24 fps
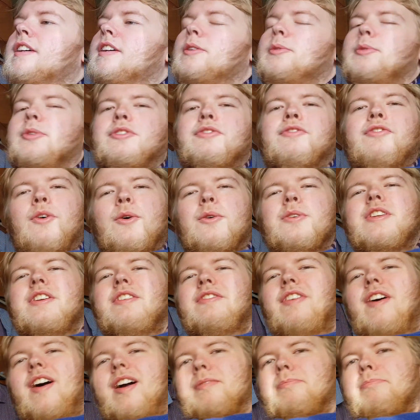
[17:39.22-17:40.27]
was
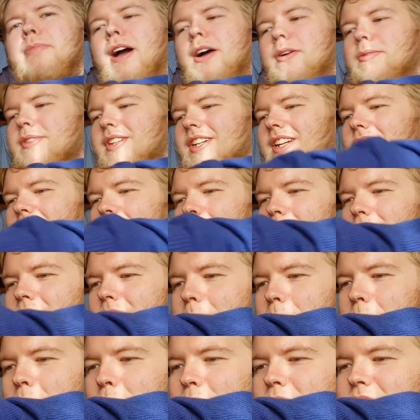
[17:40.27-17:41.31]
£45 including the
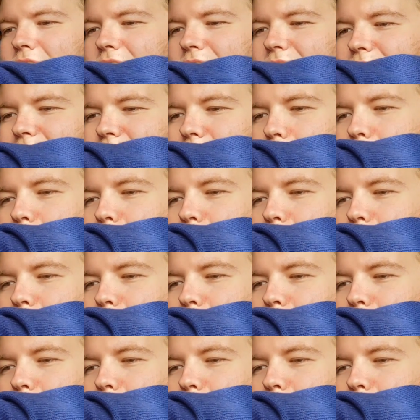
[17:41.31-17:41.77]
postage, because the